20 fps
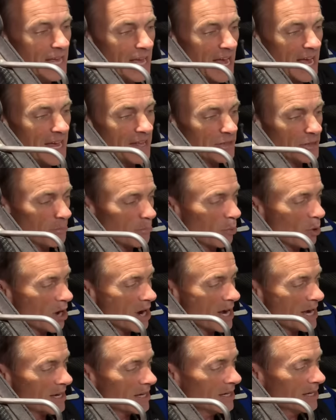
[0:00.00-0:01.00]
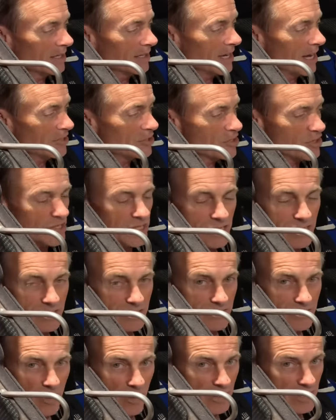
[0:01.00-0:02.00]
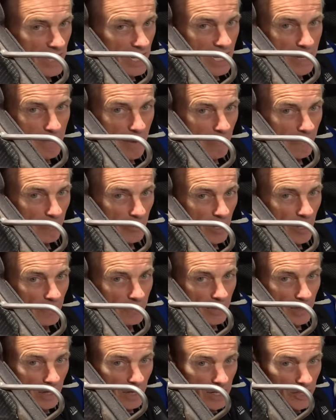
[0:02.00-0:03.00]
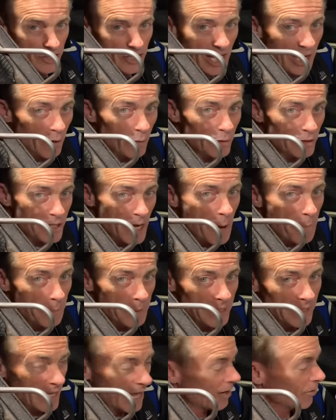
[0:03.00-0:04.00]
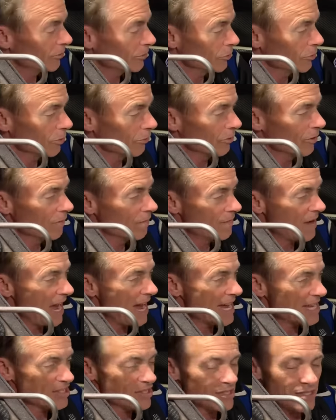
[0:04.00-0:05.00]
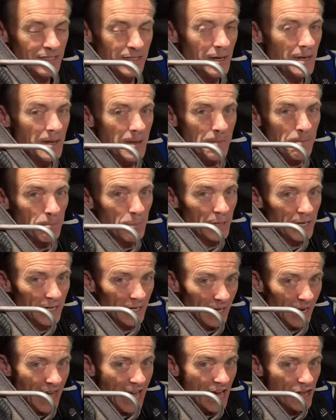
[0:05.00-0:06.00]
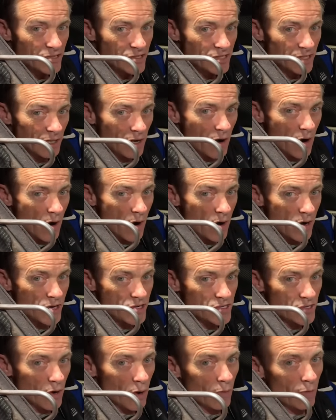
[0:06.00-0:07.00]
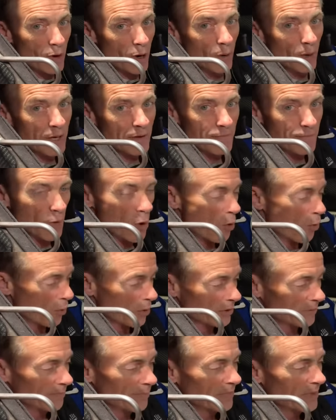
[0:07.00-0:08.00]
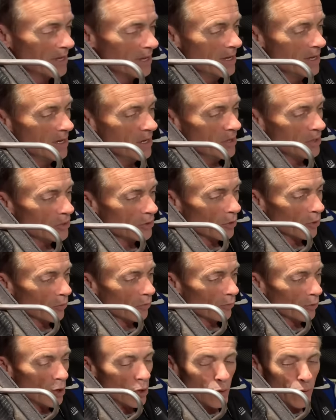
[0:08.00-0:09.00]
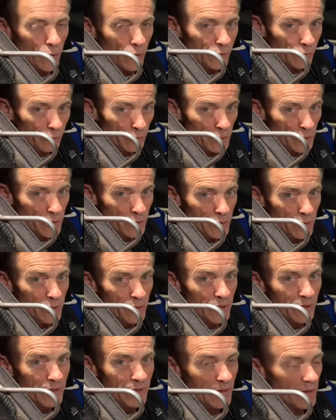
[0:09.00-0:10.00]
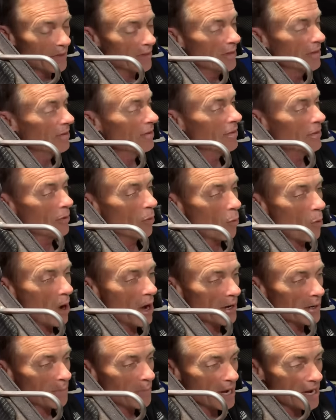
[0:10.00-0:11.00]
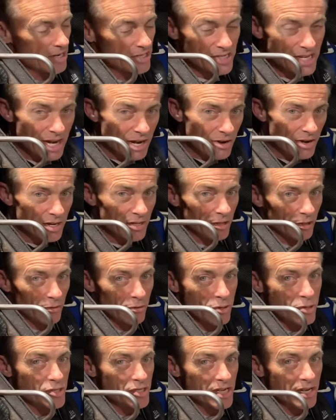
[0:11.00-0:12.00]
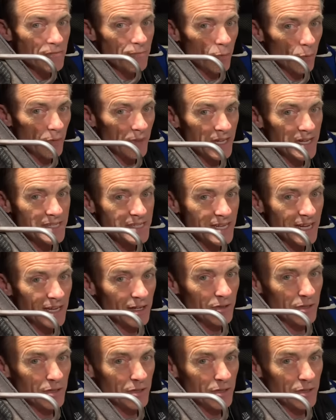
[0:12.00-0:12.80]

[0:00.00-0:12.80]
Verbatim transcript: and the brake. I just start taking my foot off the clutch. I don't dump it. I don't do it real fast, but it allows the car to start rolling forward. You'll roll through the water box area. The crew chief will then tell